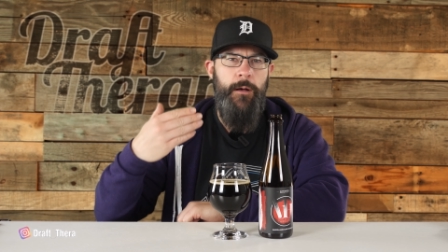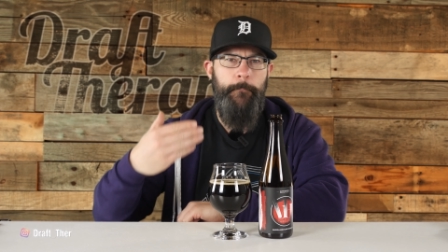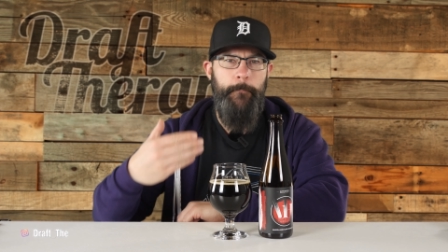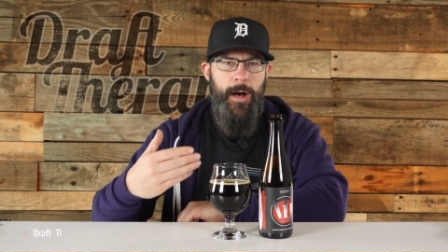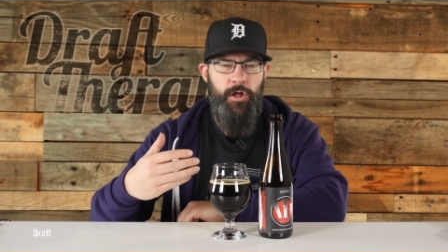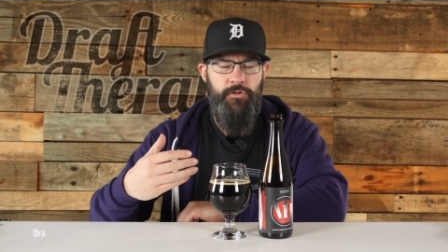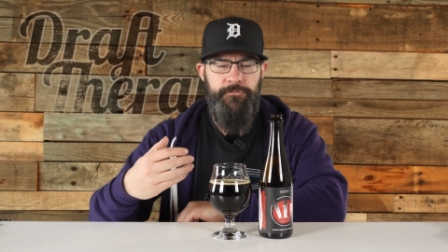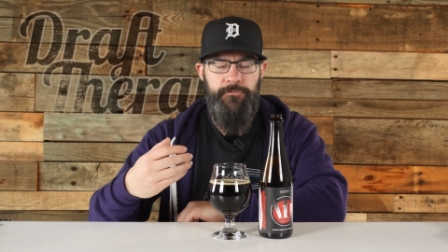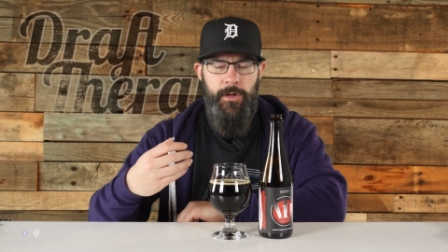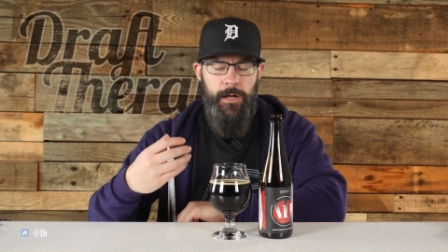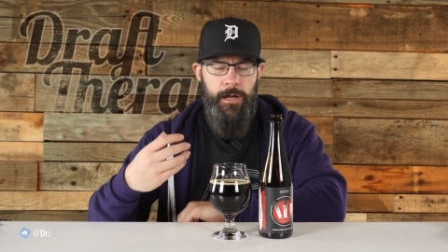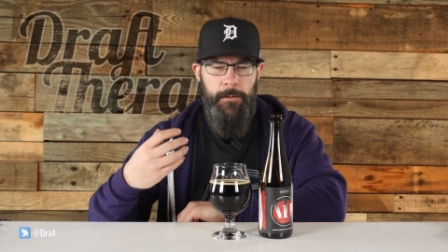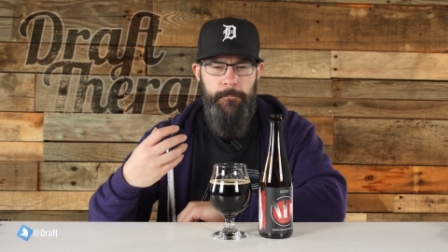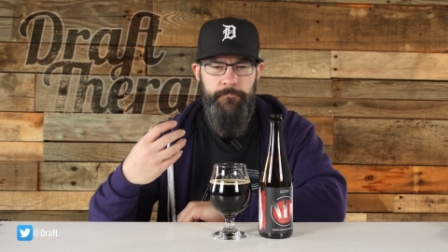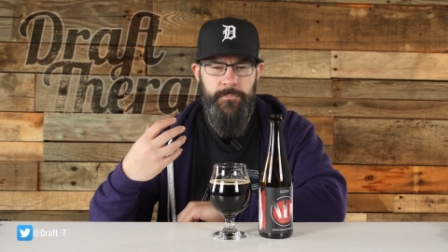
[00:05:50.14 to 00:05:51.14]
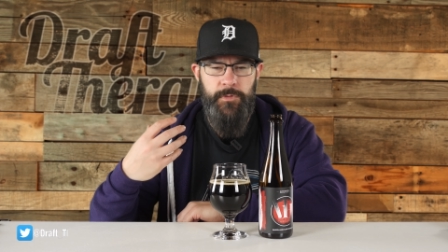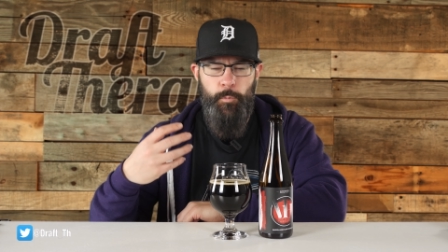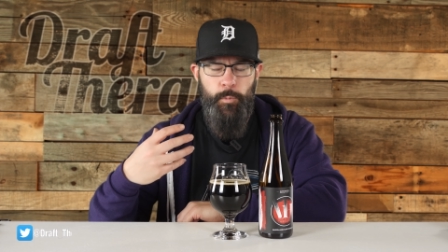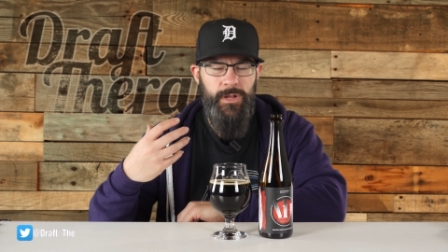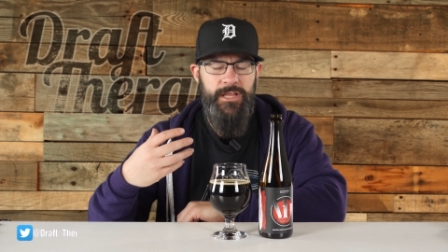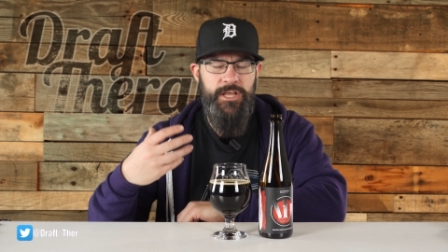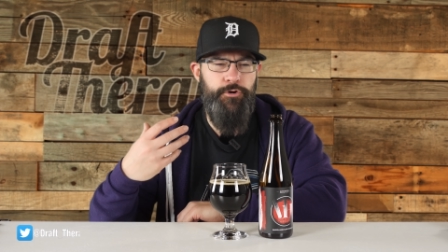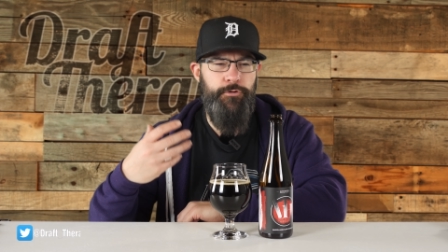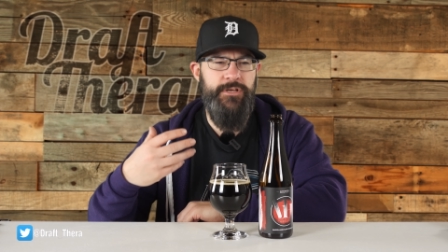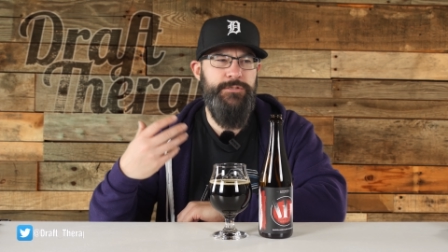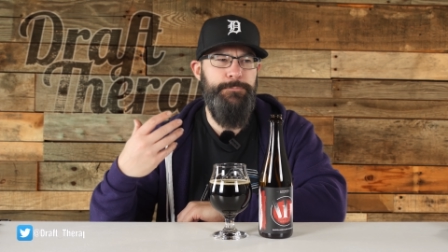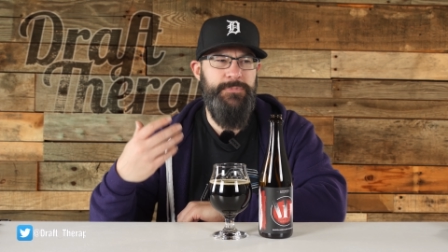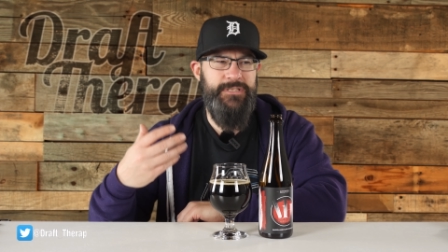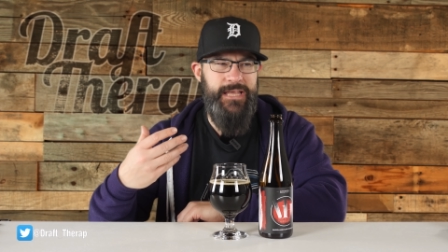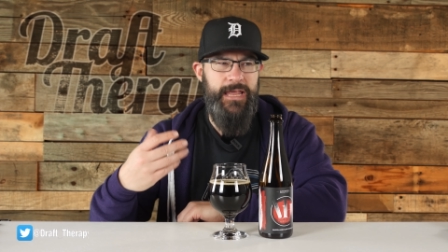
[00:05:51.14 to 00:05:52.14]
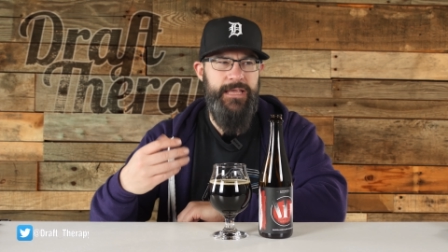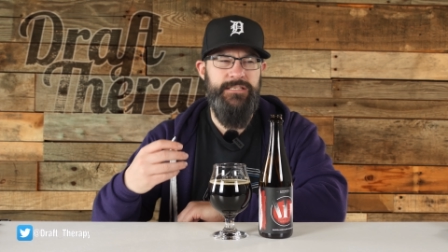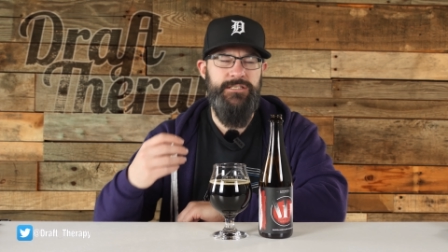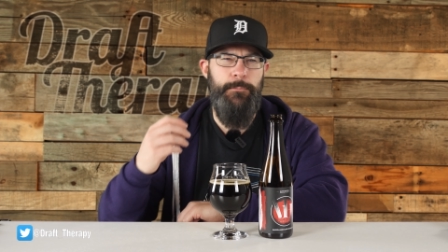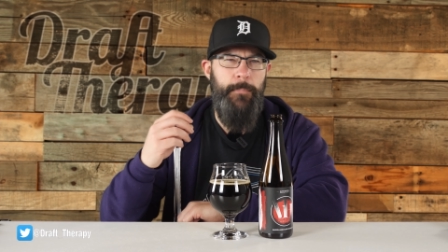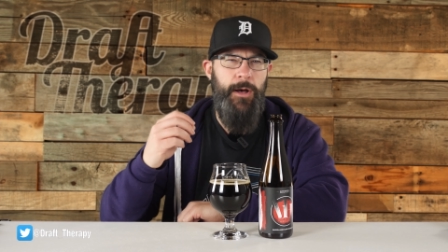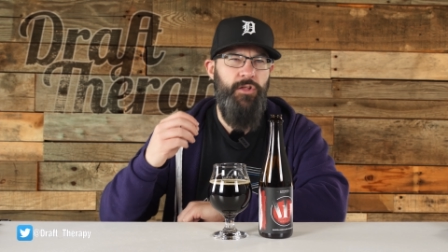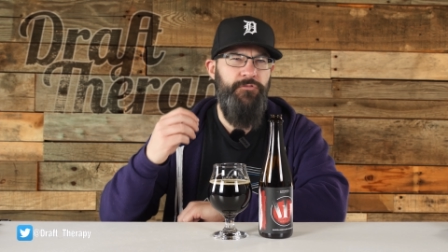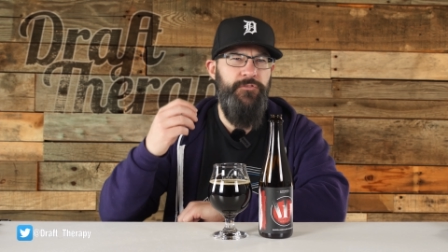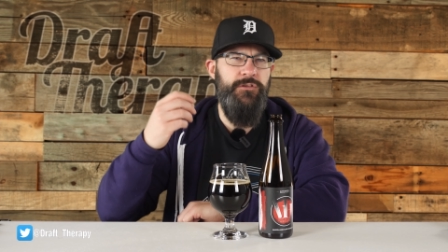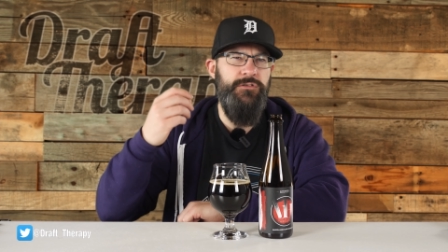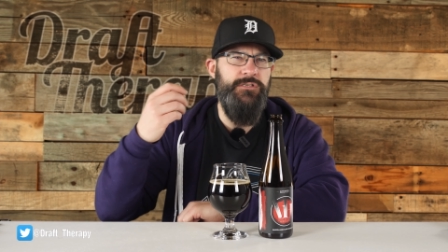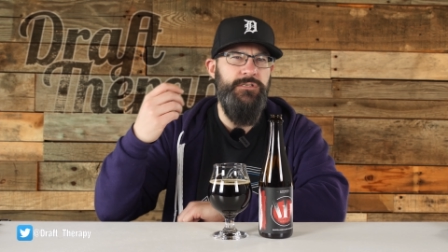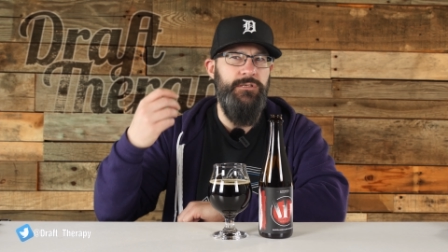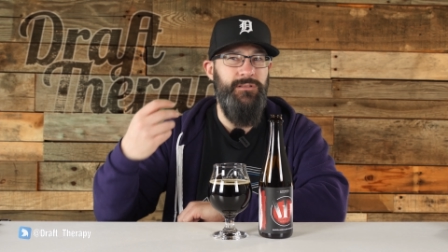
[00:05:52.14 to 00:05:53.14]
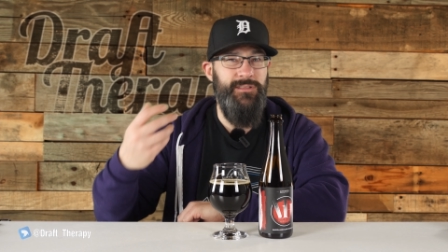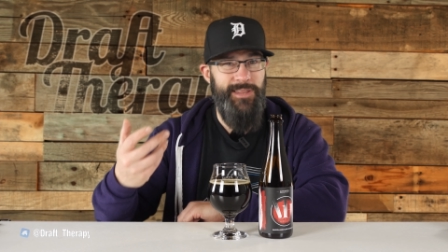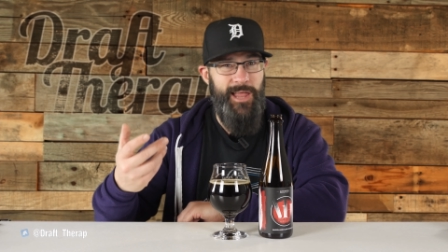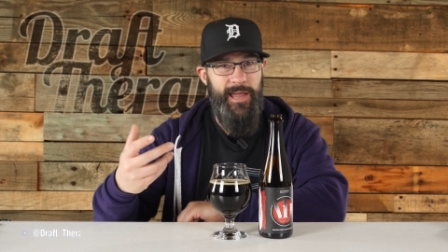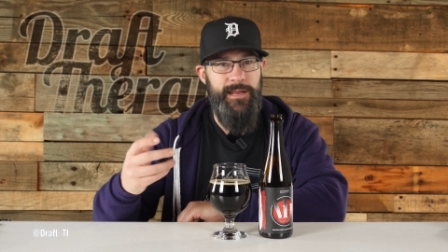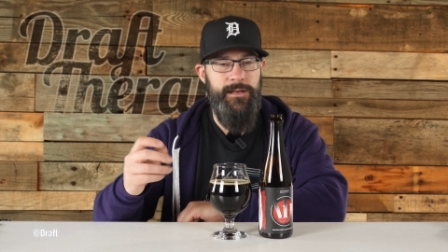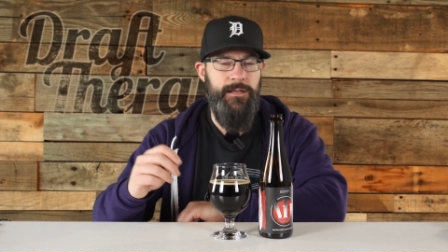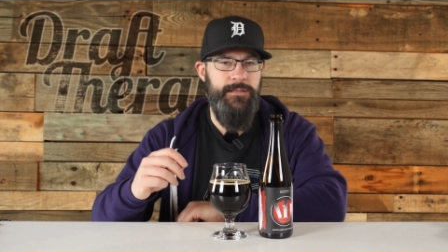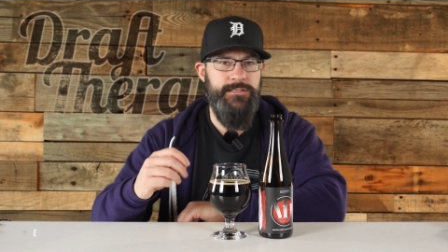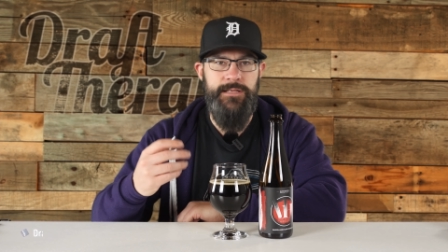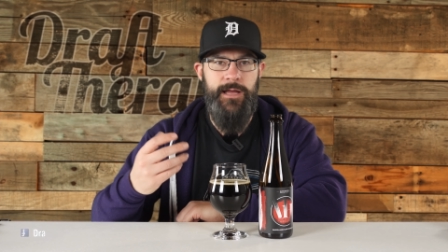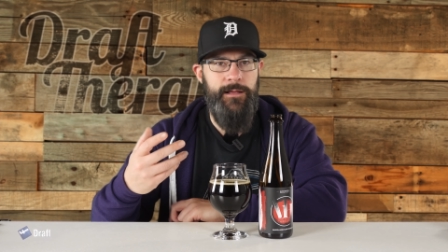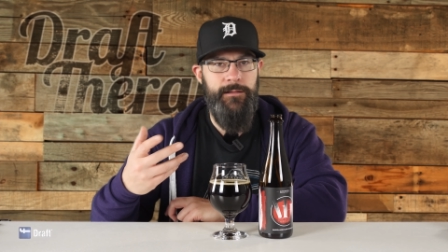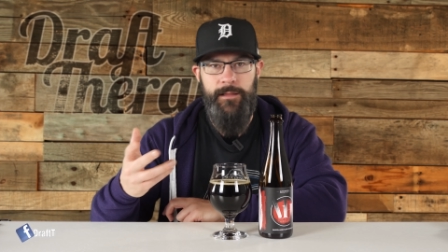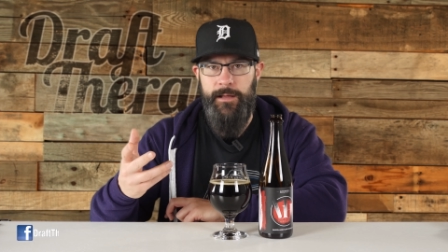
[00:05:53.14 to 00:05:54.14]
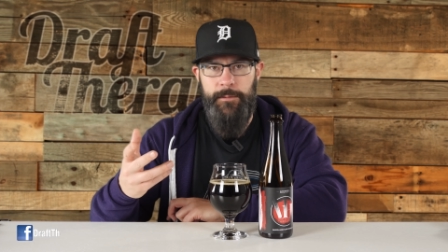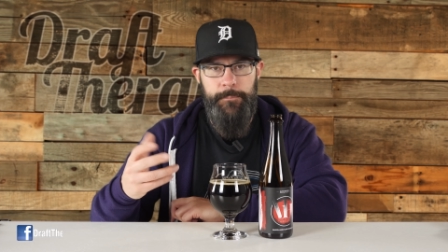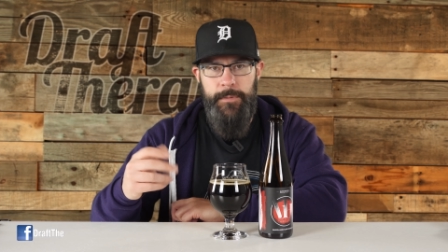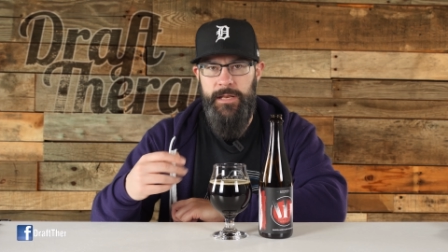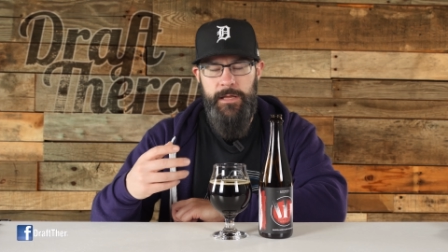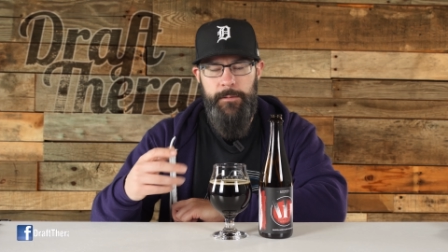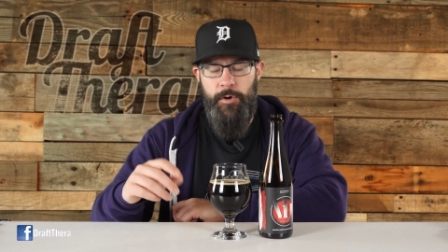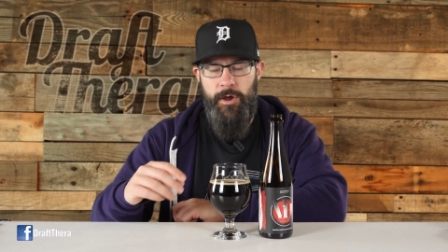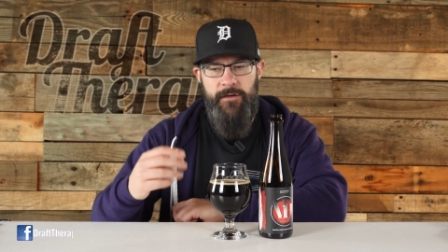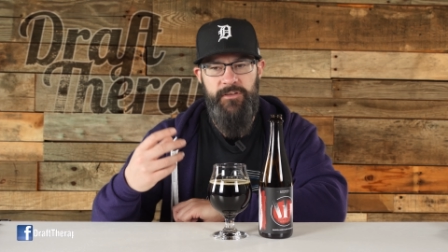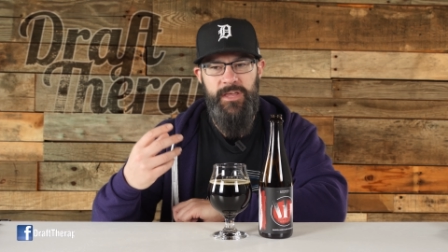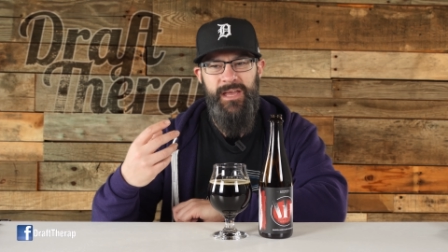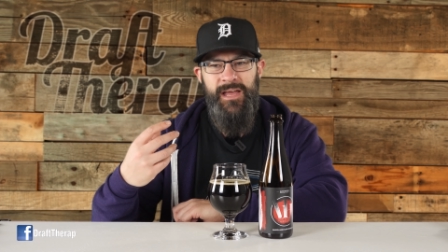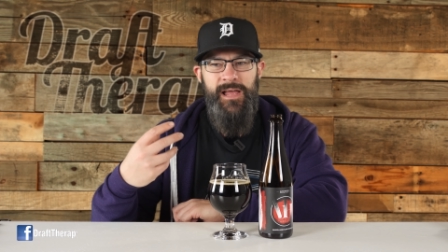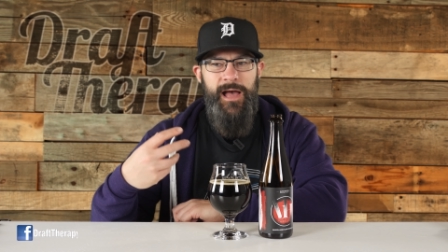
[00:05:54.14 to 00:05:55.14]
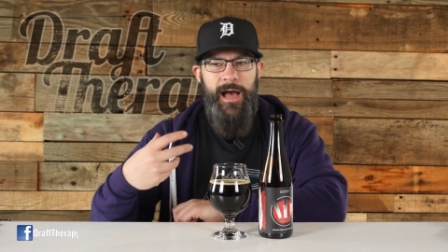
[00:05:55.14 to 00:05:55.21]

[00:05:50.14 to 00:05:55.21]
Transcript: mouth, um, really crisp taste. The mouth feels light; it's not like medium or heavy.